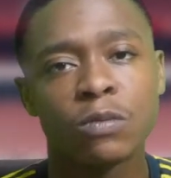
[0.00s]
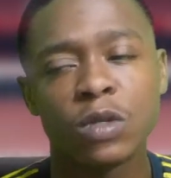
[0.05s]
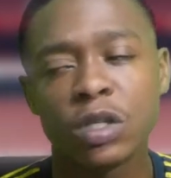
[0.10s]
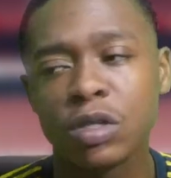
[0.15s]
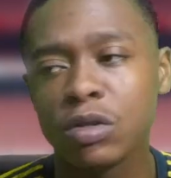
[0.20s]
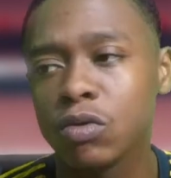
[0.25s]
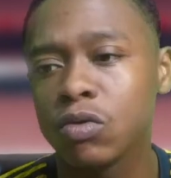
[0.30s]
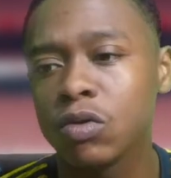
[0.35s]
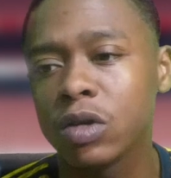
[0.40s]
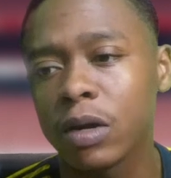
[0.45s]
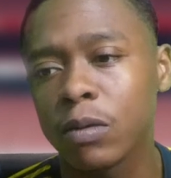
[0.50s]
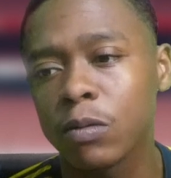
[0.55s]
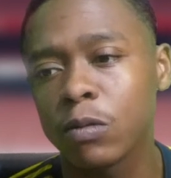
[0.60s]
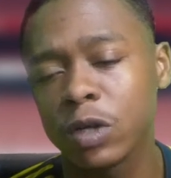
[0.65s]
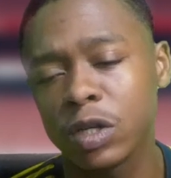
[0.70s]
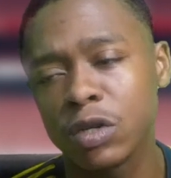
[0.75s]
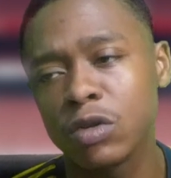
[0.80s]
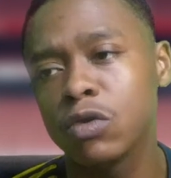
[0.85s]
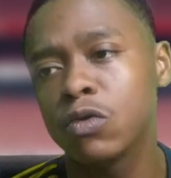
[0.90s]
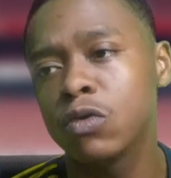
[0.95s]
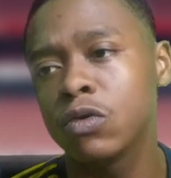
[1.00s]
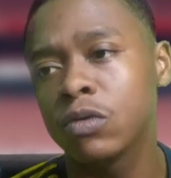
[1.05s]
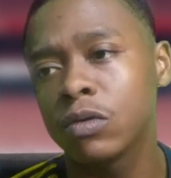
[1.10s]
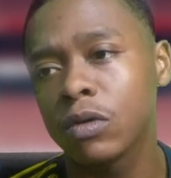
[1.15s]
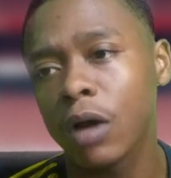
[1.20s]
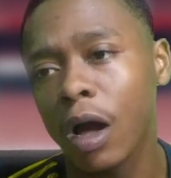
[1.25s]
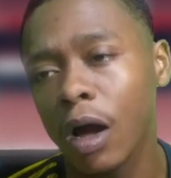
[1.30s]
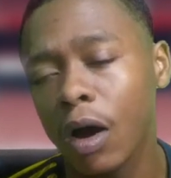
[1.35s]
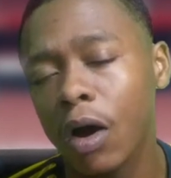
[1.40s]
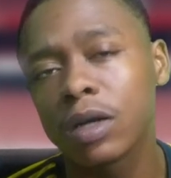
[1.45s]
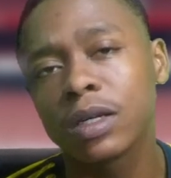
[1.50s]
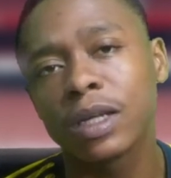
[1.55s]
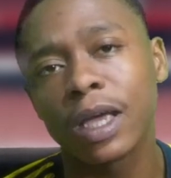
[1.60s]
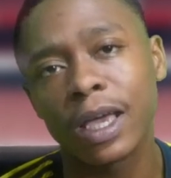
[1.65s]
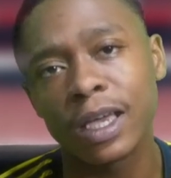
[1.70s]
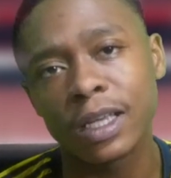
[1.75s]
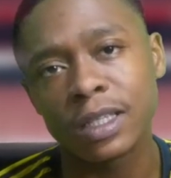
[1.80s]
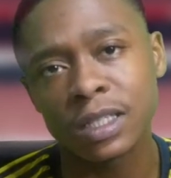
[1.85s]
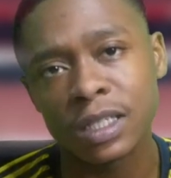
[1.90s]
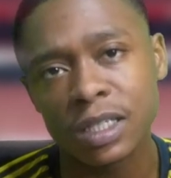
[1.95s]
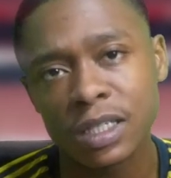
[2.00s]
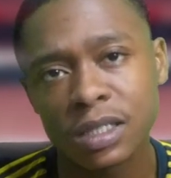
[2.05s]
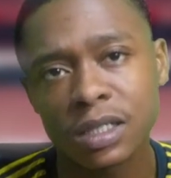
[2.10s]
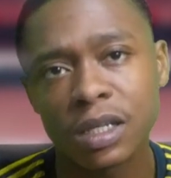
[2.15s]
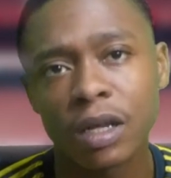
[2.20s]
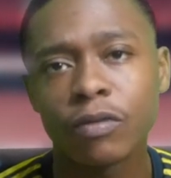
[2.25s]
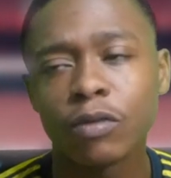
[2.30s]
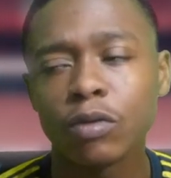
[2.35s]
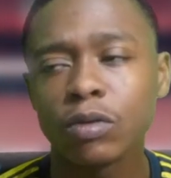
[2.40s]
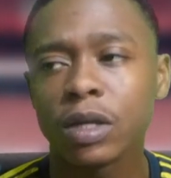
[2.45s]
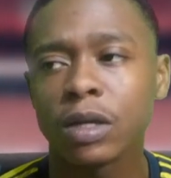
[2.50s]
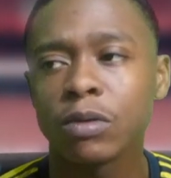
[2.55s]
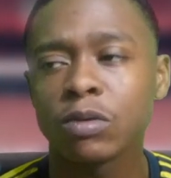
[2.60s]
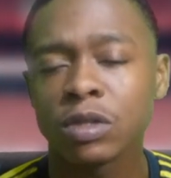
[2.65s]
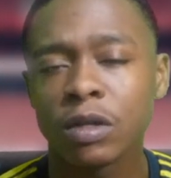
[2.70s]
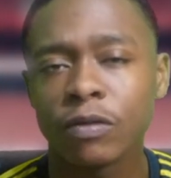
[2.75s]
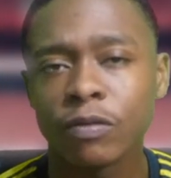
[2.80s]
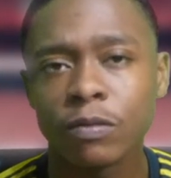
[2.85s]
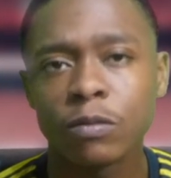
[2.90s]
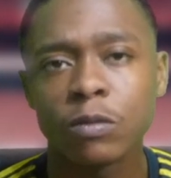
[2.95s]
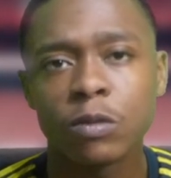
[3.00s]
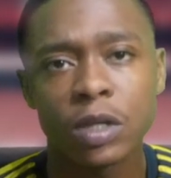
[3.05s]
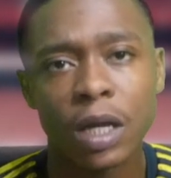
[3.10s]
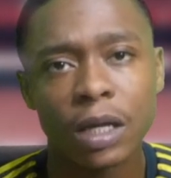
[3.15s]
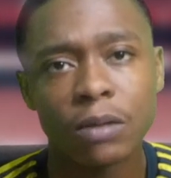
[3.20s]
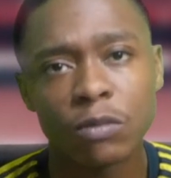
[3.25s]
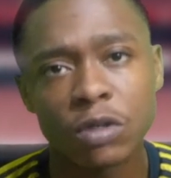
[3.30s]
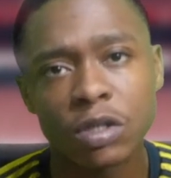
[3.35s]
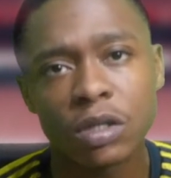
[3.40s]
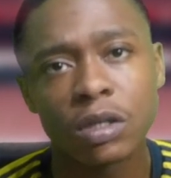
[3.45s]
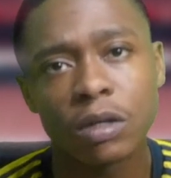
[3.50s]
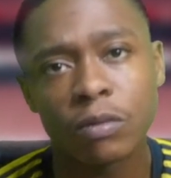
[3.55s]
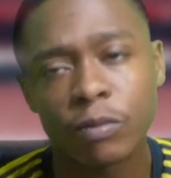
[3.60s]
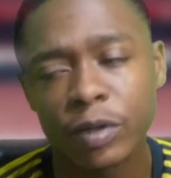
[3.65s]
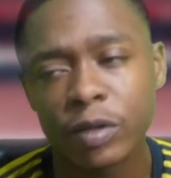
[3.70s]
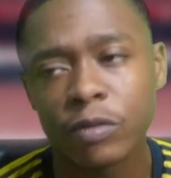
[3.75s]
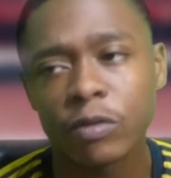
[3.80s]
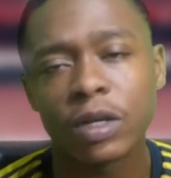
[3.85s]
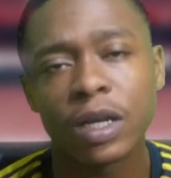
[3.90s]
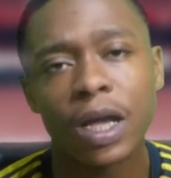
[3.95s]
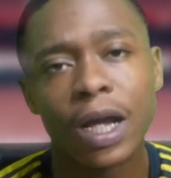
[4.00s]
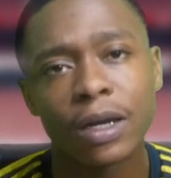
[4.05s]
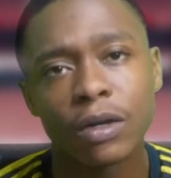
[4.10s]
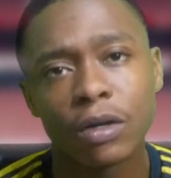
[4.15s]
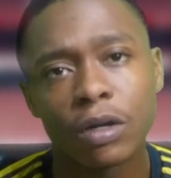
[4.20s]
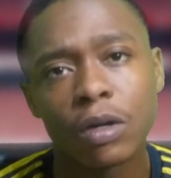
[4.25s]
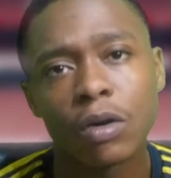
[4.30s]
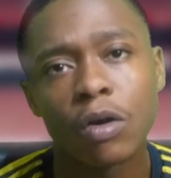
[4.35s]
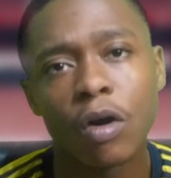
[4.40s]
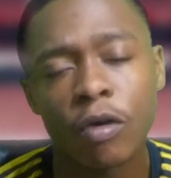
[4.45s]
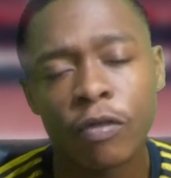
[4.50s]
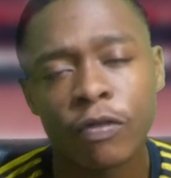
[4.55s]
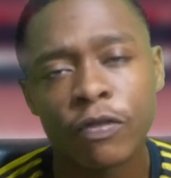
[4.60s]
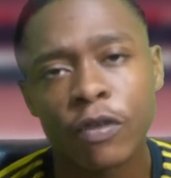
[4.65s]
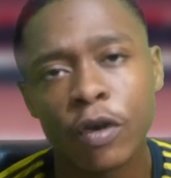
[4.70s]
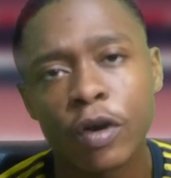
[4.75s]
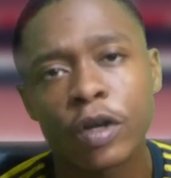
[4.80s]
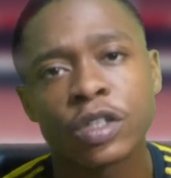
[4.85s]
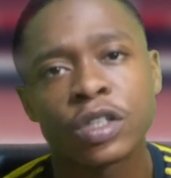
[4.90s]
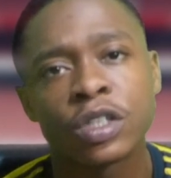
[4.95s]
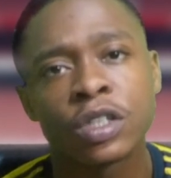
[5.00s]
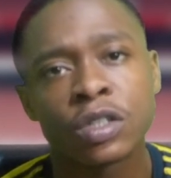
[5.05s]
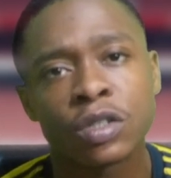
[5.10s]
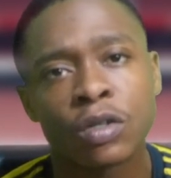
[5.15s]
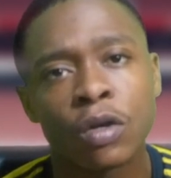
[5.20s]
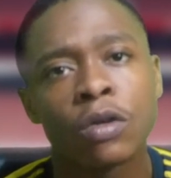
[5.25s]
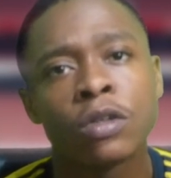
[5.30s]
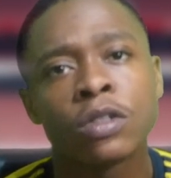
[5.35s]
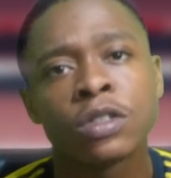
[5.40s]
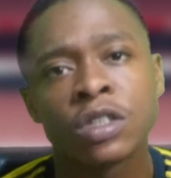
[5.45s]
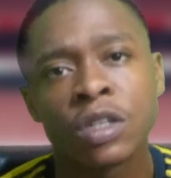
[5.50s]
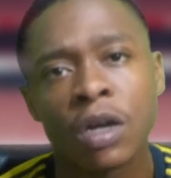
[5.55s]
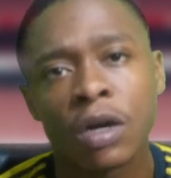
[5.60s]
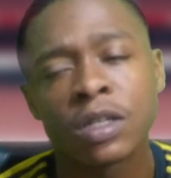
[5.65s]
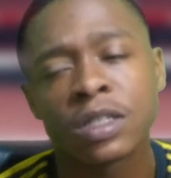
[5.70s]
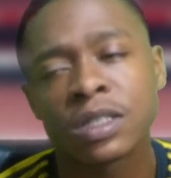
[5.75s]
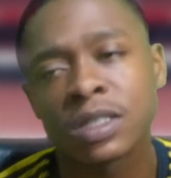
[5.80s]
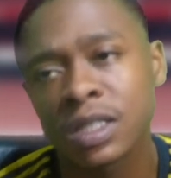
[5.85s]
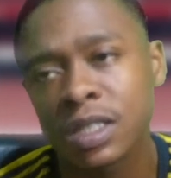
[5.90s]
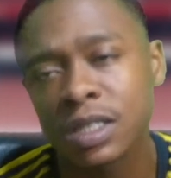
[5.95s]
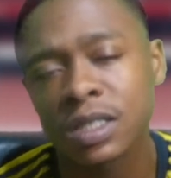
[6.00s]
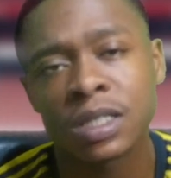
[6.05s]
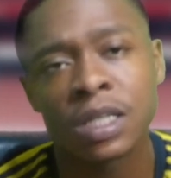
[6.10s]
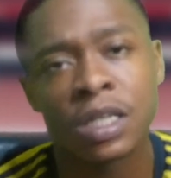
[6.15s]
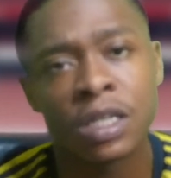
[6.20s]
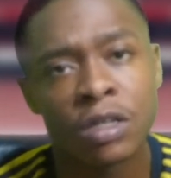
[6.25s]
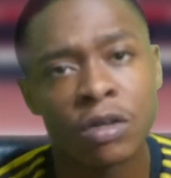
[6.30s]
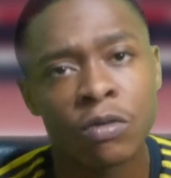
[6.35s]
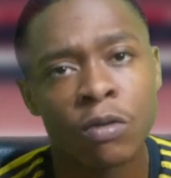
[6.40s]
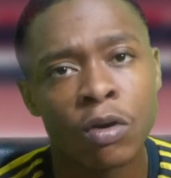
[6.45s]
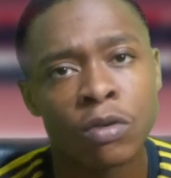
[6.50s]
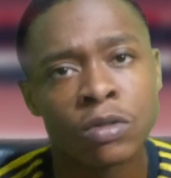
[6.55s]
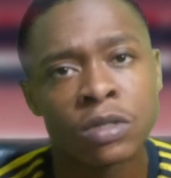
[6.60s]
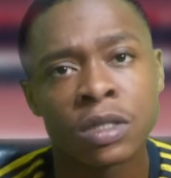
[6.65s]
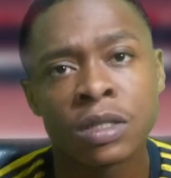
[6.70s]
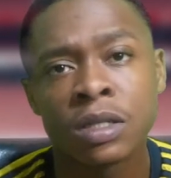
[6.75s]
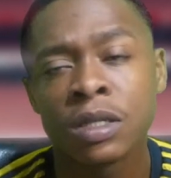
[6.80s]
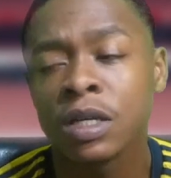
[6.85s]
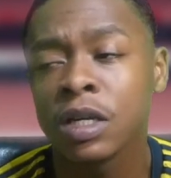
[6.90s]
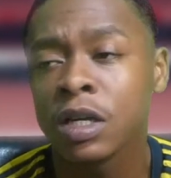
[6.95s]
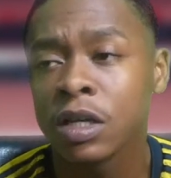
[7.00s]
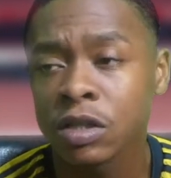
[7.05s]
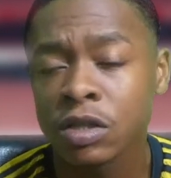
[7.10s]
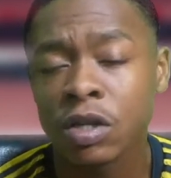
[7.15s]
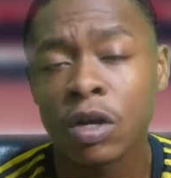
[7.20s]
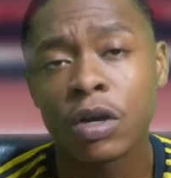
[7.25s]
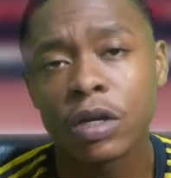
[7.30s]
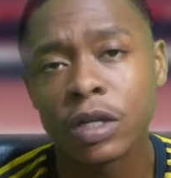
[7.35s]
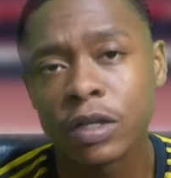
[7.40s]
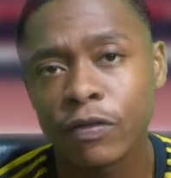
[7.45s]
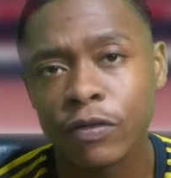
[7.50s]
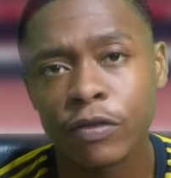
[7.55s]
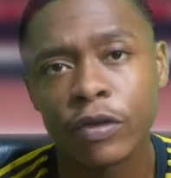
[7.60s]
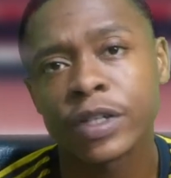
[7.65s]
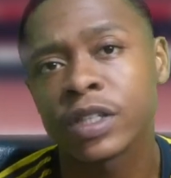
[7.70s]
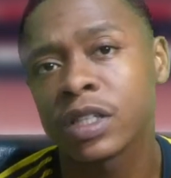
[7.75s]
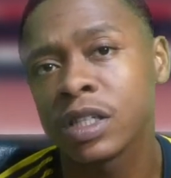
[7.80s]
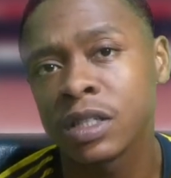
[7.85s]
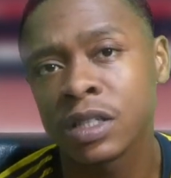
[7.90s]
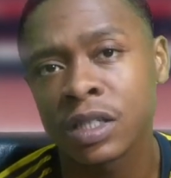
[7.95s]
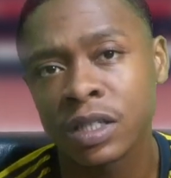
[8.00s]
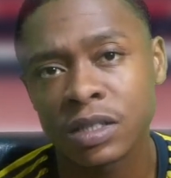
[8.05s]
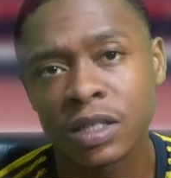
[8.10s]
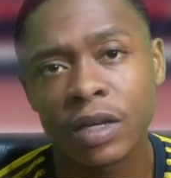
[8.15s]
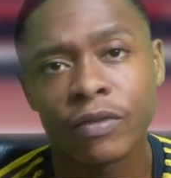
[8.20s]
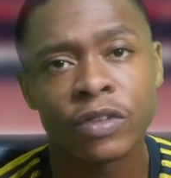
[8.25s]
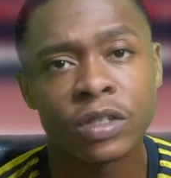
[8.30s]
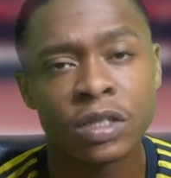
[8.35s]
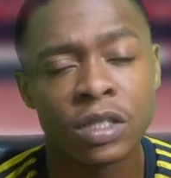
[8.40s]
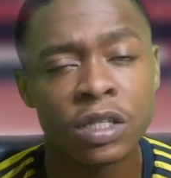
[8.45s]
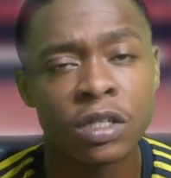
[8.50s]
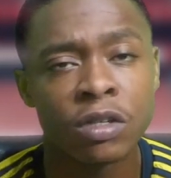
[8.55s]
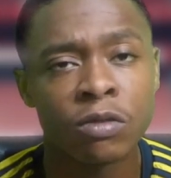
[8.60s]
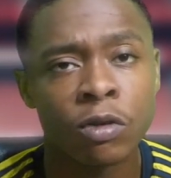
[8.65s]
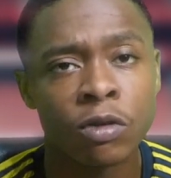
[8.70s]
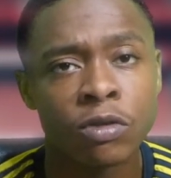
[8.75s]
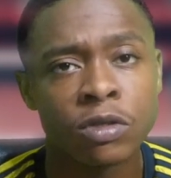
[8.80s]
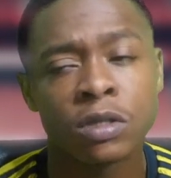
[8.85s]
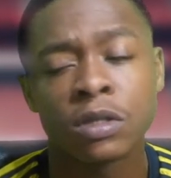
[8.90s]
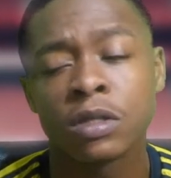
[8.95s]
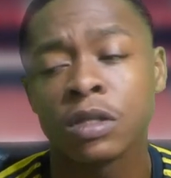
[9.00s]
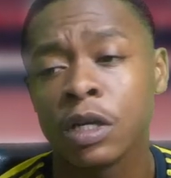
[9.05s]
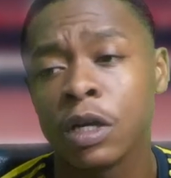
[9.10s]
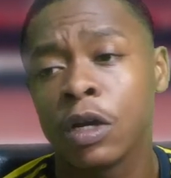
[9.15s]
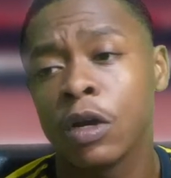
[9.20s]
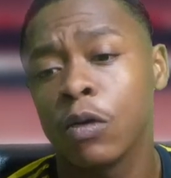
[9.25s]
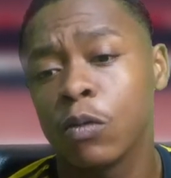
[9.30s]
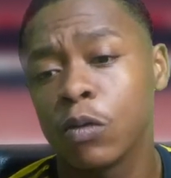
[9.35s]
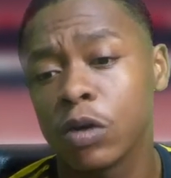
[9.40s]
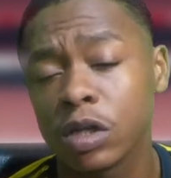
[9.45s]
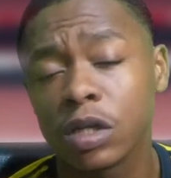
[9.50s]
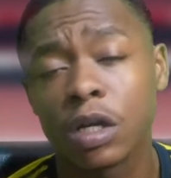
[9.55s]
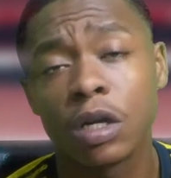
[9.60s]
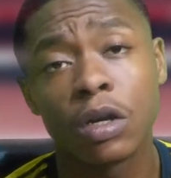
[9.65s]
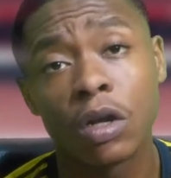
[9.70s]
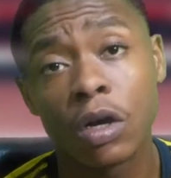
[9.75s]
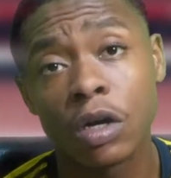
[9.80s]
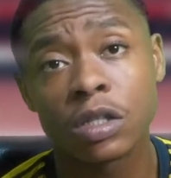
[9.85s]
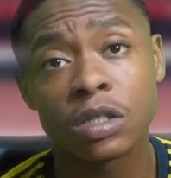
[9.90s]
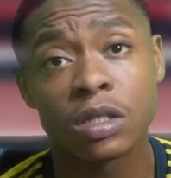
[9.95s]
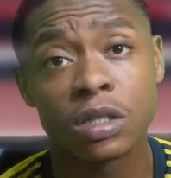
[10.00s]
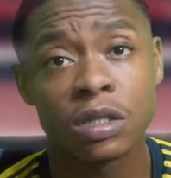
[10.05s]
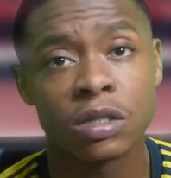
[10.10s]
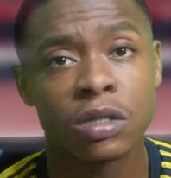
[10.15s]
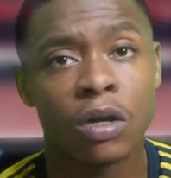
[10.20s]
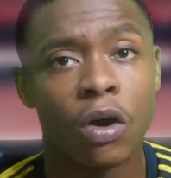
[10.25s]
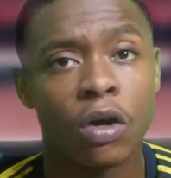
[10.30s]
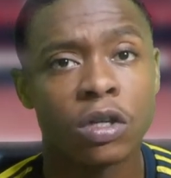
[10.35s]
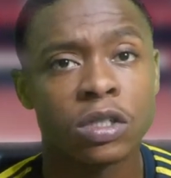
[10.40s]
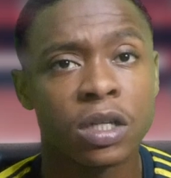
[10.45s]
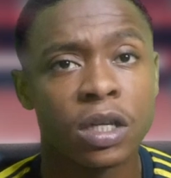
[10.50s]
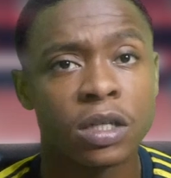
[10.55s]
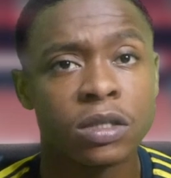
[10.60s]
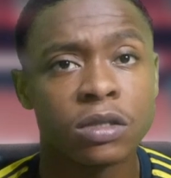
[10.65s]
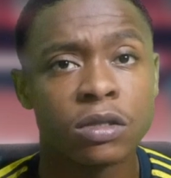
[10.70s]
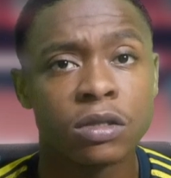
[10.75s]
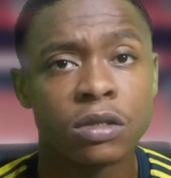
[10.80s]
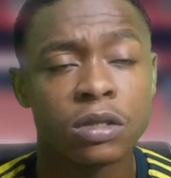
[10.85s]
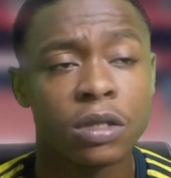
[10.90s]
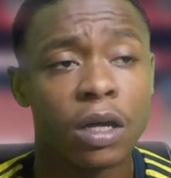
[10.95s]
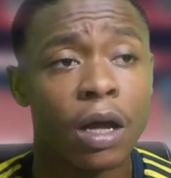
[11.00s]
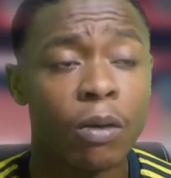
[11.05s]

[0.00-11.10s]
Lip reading: We knew at under-18s level we're going to be relying on a lot of first year scholars, young 16-year-olds, and turning freshly to 17-year-olds, and we're going to learn these harsh lessons.